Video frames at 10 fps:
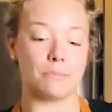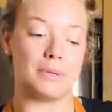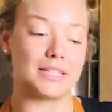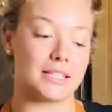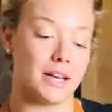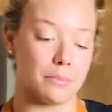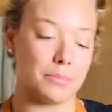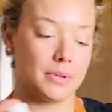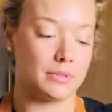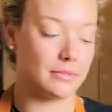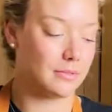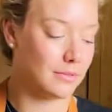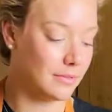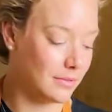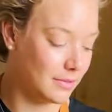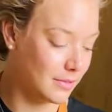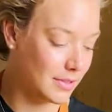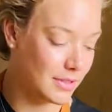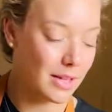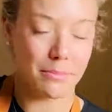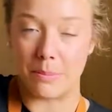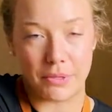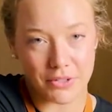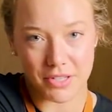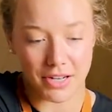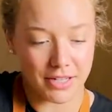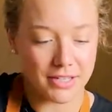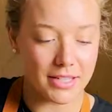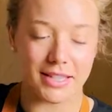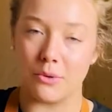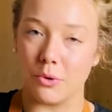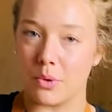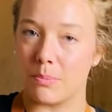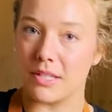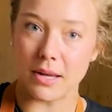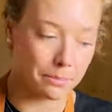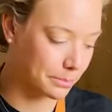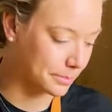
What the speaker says: mincing up my pickles and onions, and then we'll whip this up.